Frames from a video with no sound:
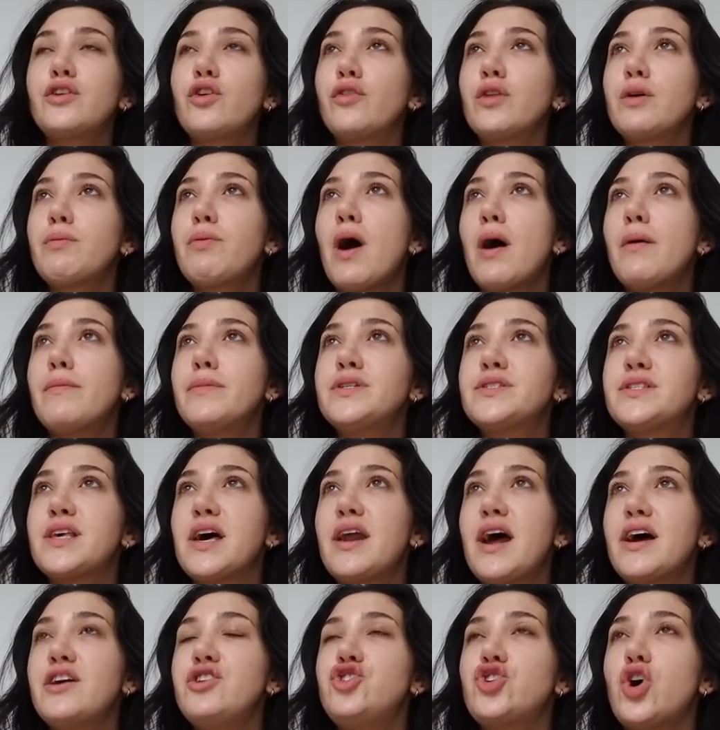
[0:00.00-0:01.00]
The only problem is
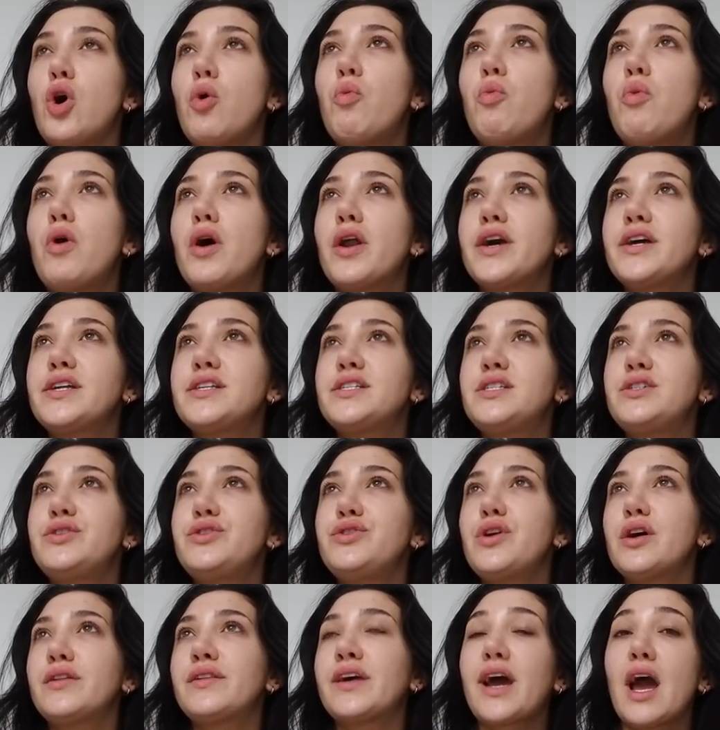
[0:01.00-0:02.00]
that I don't want it
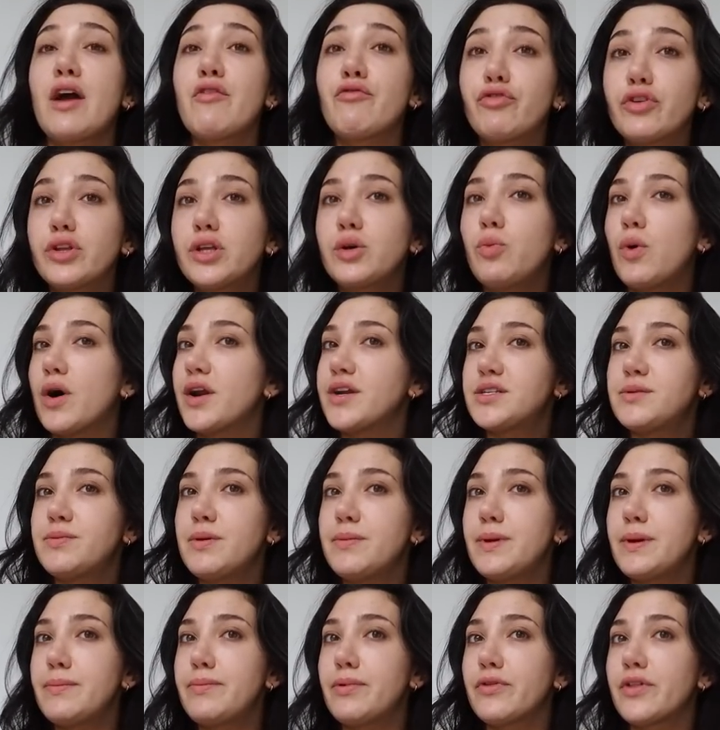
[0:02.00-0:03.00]
to, like I really want it to
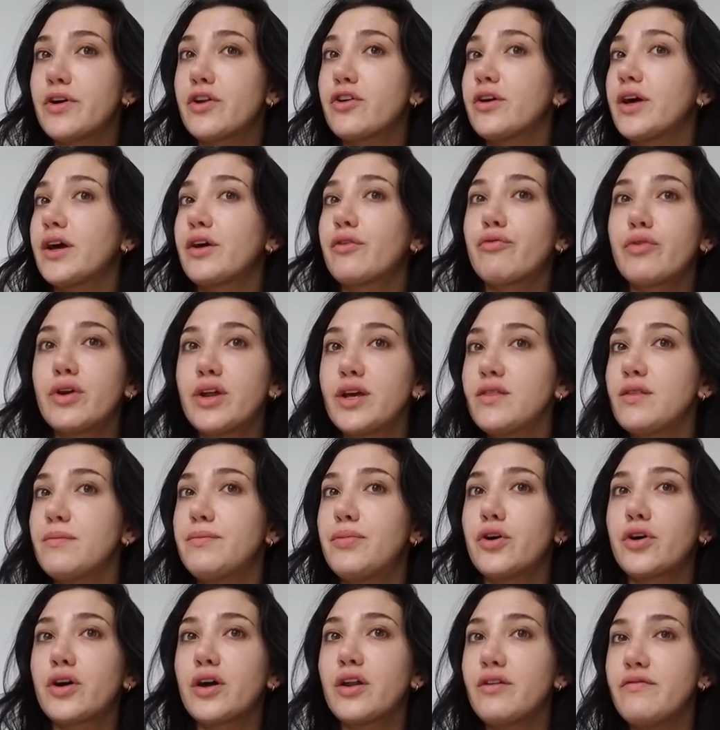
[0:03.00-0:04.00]
be people that are like reading the
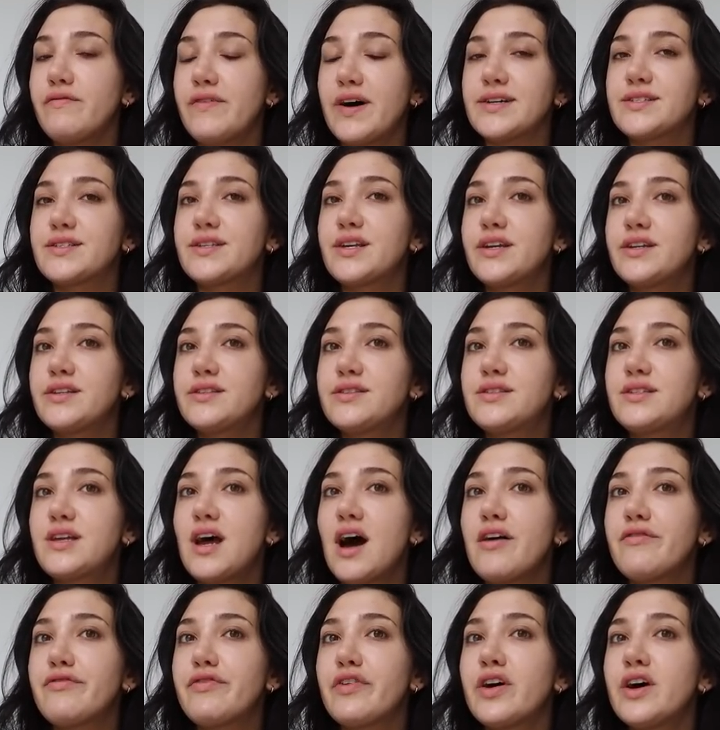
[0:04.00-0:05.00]
book and invested and
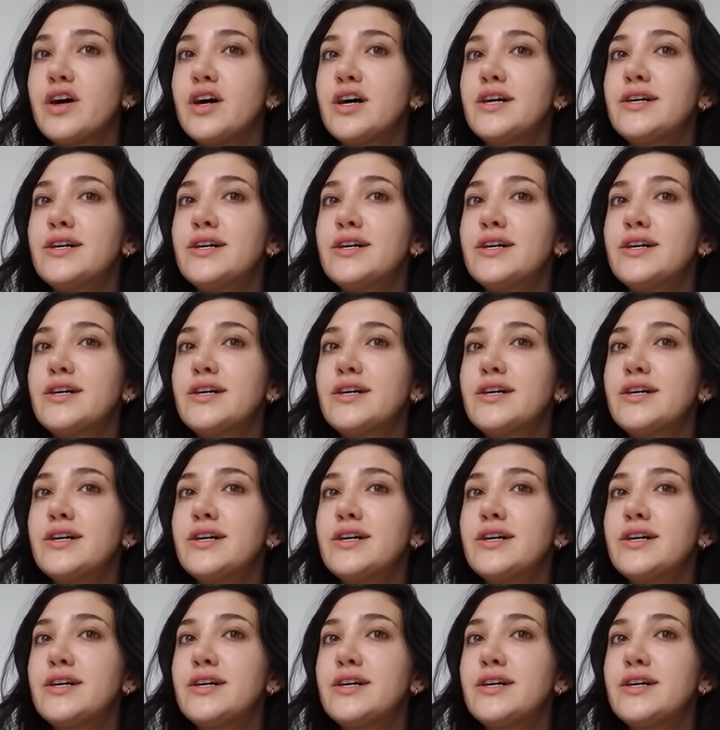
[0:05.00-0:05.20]
stuff.